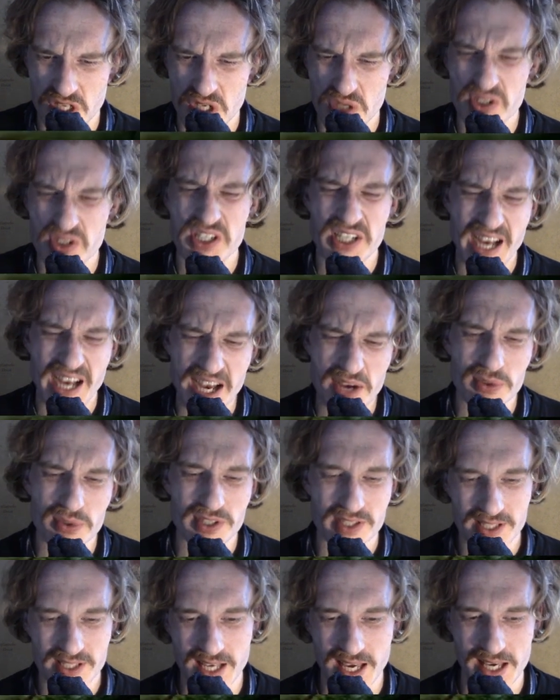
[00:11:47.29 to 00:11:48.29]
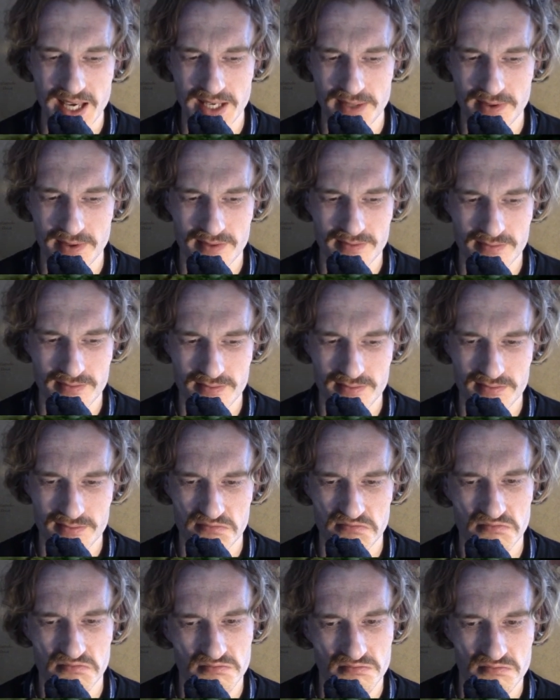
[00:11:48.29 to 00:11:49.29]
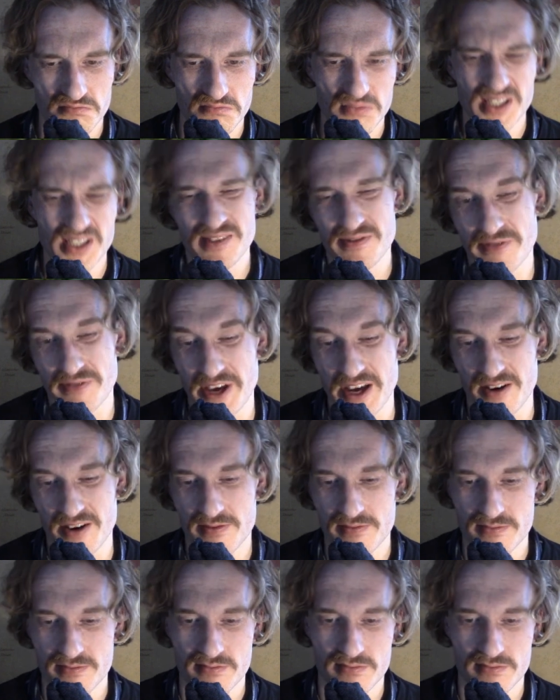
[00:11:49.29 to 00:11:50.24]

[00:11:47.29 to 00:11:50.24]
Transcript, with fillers: which I would say is fair.